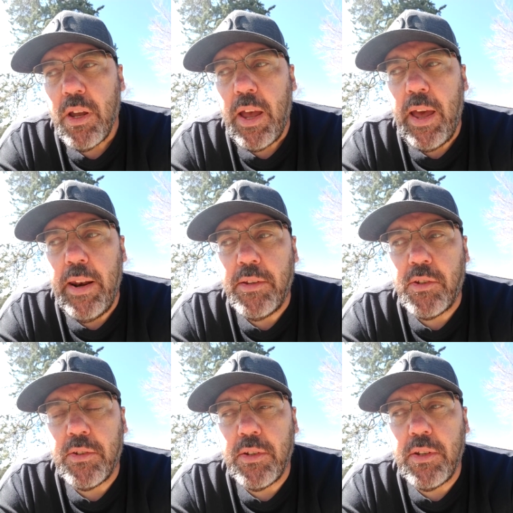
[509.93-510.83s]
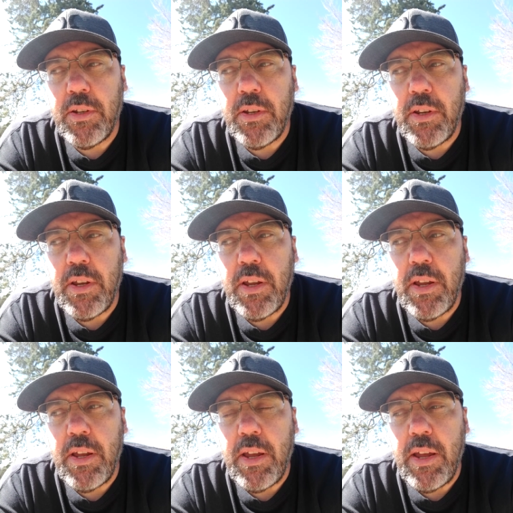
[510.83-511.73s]

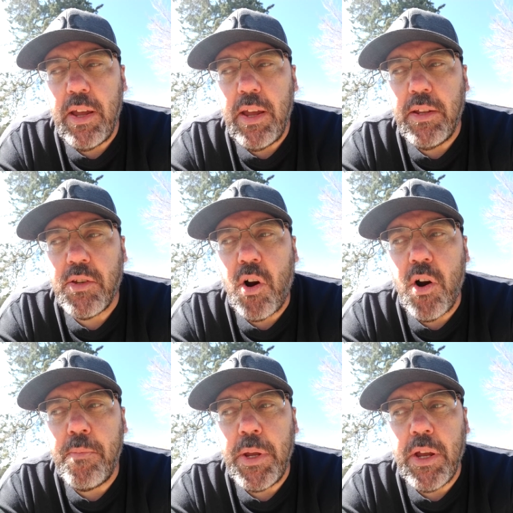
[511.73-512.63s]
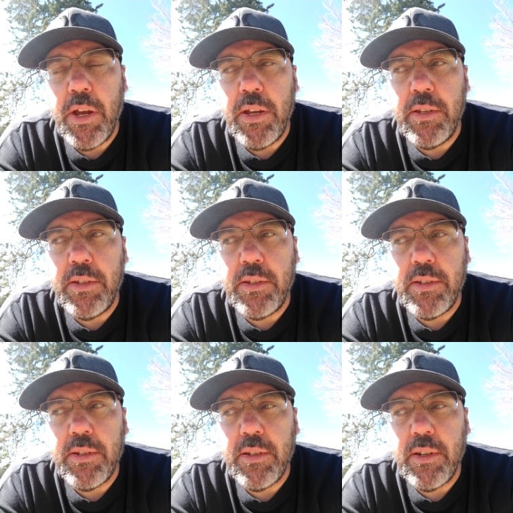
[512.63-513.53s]
it's hard
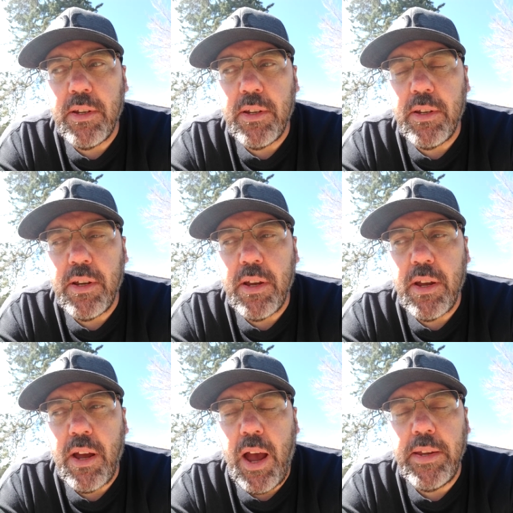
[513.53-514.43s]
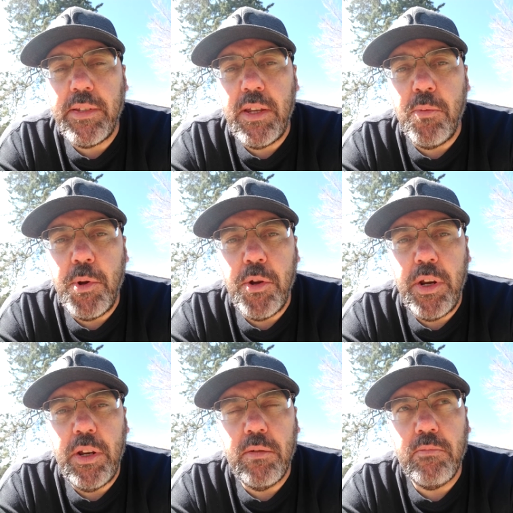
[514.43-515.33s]
because I see the
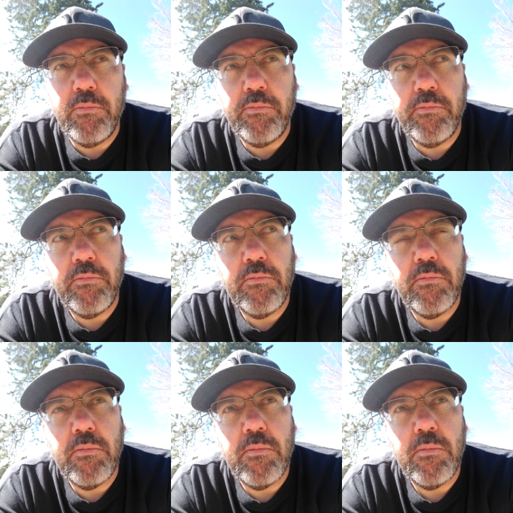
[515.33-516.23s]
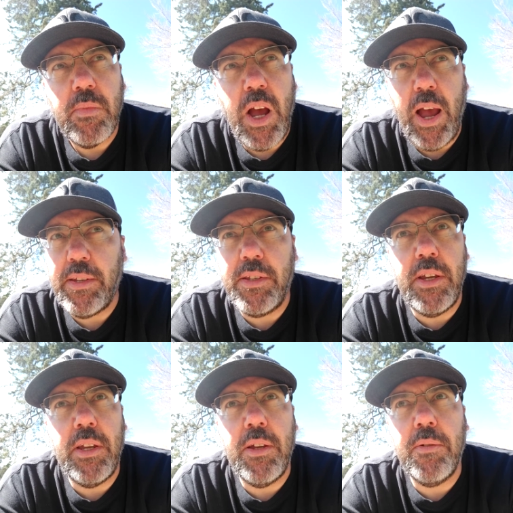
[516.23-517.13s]
beauty. I
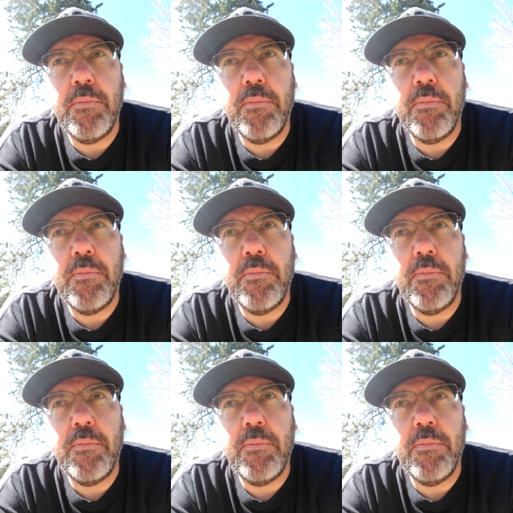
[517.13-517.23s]
see